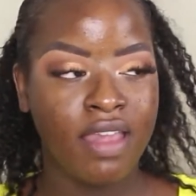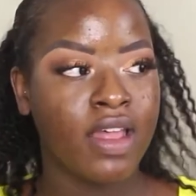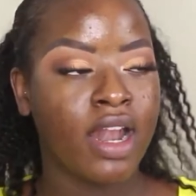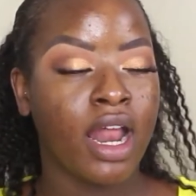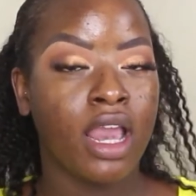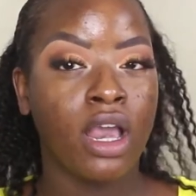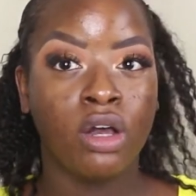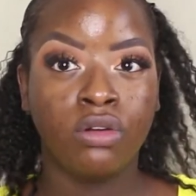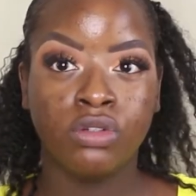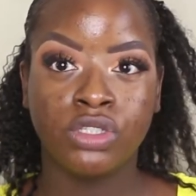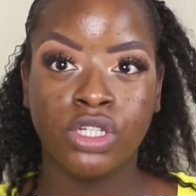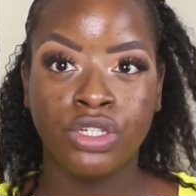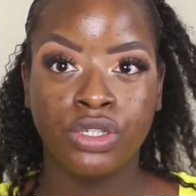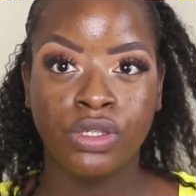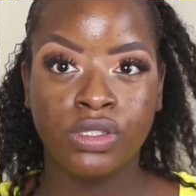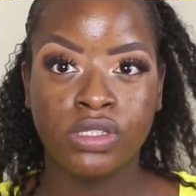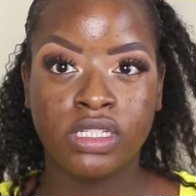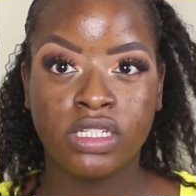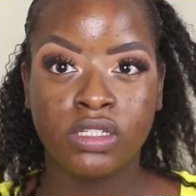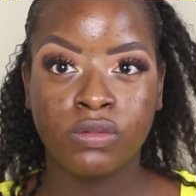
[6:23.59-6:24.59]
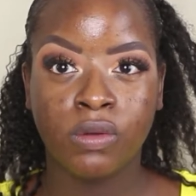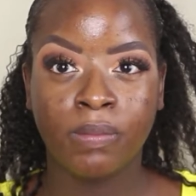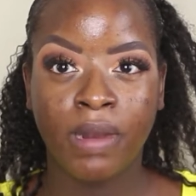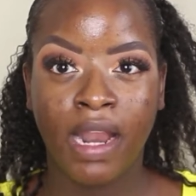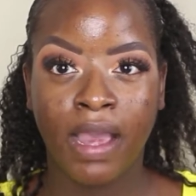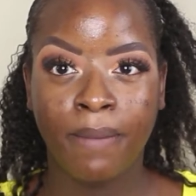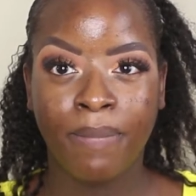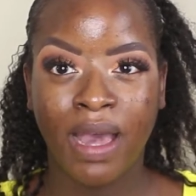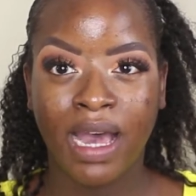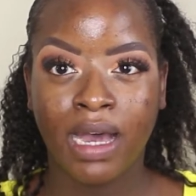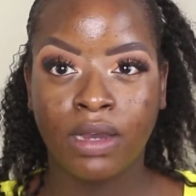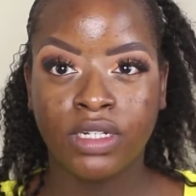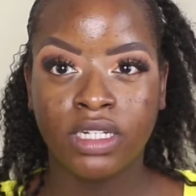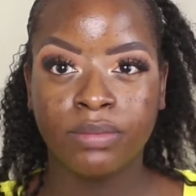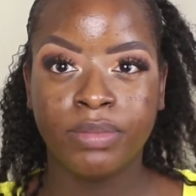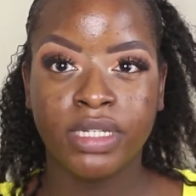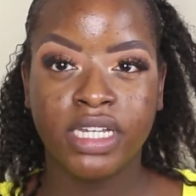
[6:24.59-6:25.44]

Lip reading: then I also use this to apply powder